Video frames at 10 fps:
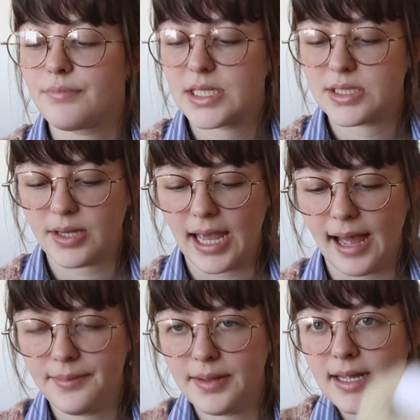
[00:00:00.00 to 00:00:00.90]
So
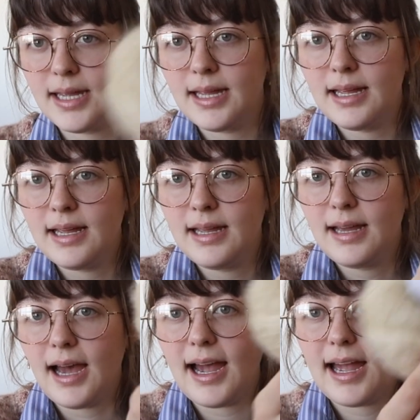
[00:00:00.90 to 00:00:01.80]
yeah,
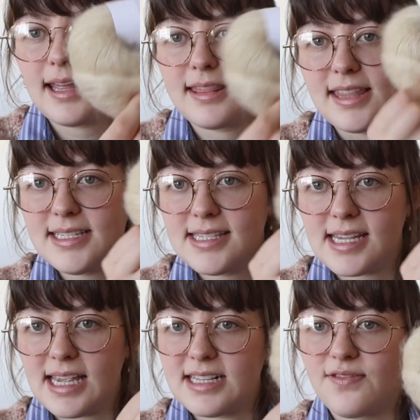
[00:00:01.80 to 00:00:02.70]
this
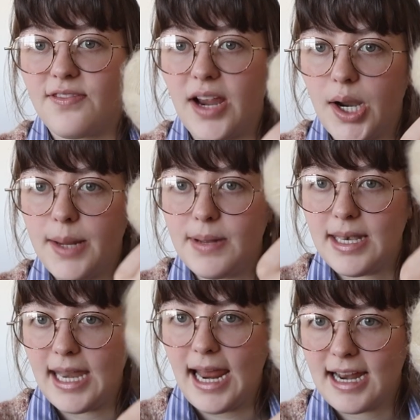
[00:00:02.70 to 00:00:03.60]
is very
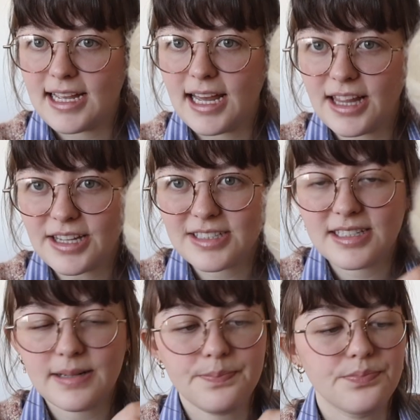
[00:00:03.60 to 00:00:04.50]
banana
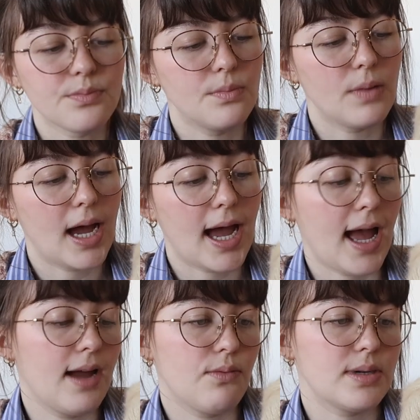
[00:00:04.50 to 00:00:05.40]
colored,
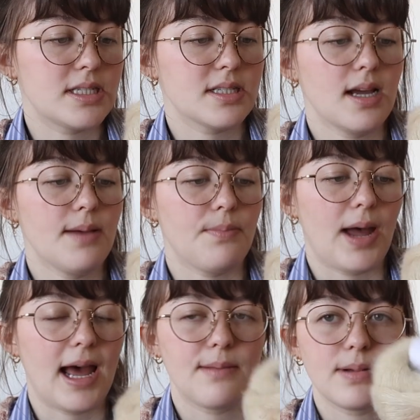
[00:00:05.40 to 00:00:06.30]
which is not
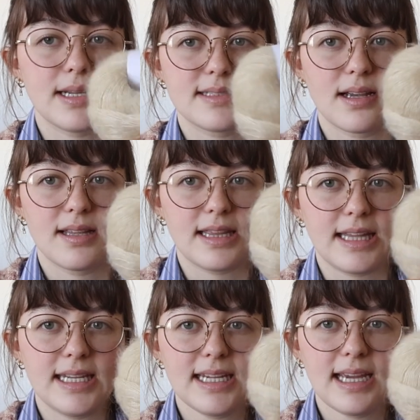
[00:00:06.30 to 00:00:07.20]
bad, but it's
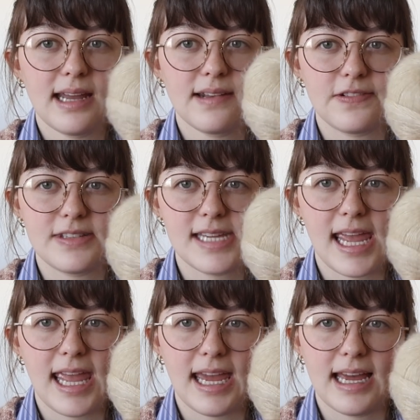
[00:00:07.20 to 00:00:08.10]
leaning kind of
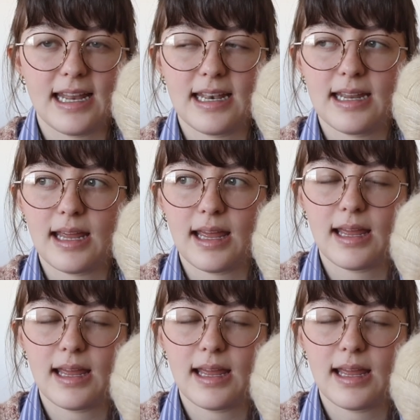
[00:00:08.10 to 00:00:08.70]
tan,